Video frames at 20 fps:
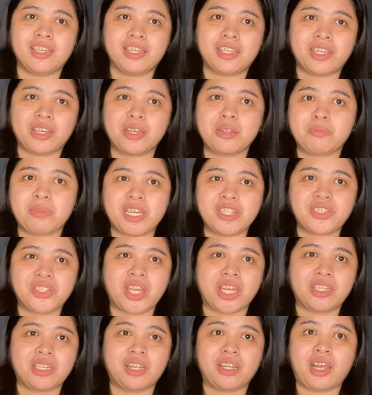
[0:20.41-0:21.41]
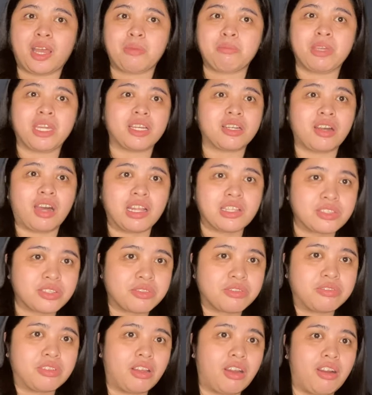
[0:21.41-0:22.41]
Here in my channel I make
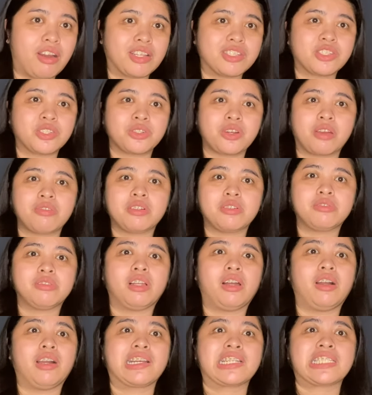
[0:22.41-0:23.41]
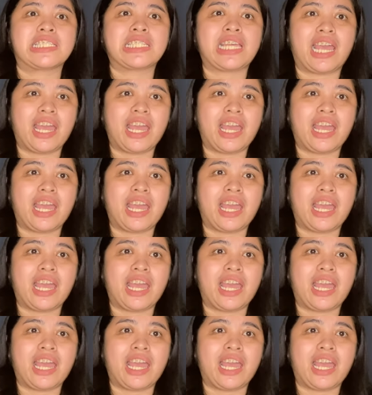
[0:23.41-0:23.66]
concert vlogs, travel vlogs,